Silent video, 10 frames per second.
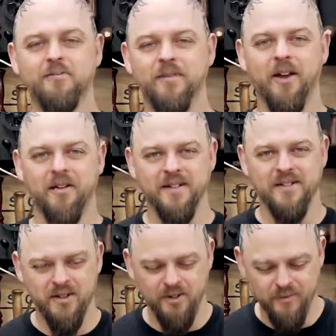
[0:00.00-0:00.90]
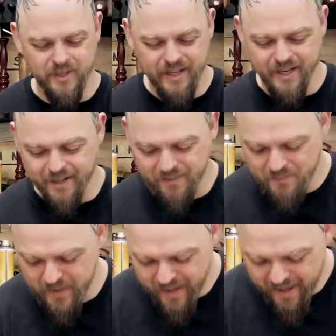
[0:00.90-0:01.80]
we're going into tone wood again.
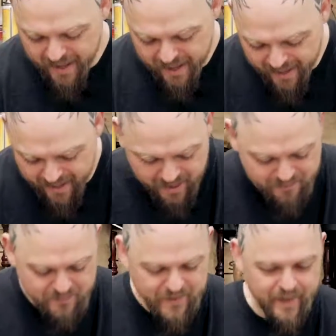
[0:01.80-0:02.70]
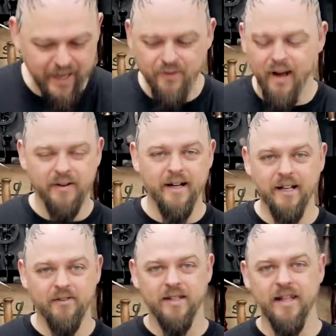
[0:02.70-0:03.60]
Anyway, I'm going to
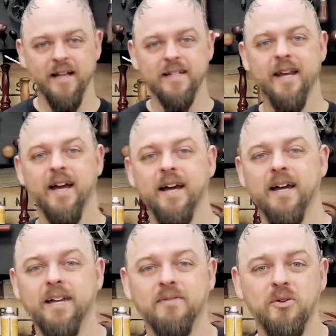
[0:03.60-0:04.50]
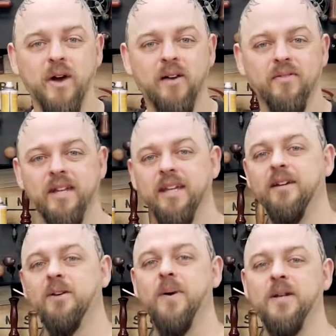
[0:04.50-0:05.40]
leave it at that. If you have
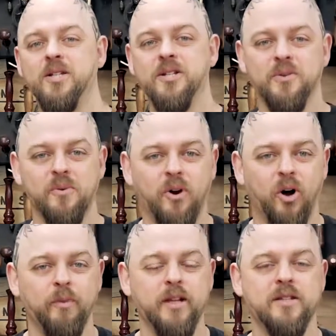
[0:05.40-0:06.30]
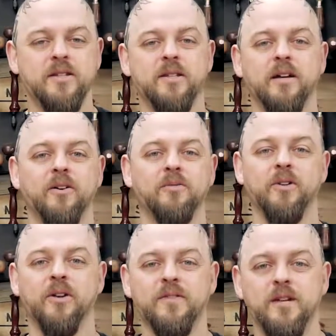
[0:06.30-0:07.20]
any questions or comments on
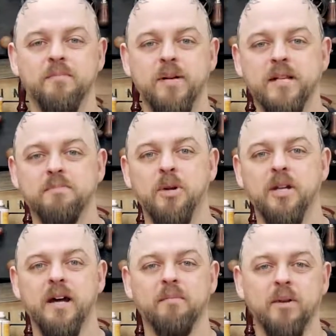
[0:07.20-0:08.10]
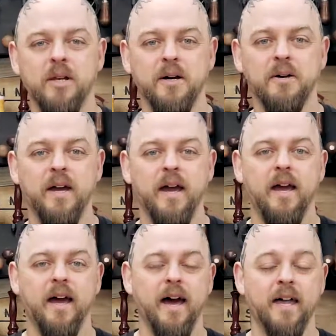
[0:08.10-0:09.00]
what I've said, please put it down below.
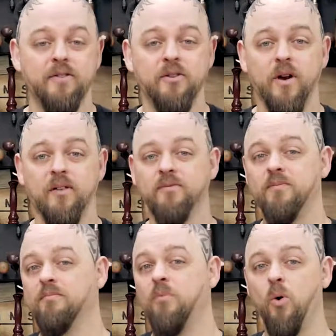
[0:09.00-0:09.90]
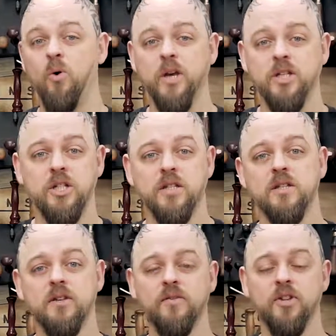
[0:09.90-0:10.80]
And if you have more
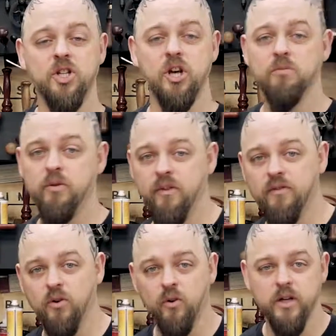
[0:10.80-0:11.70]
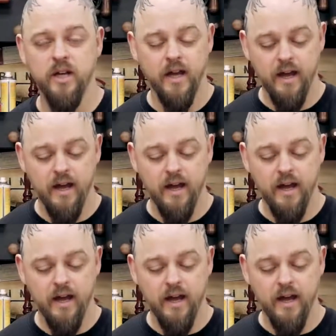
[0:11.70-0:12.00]
questions for the show moving forward,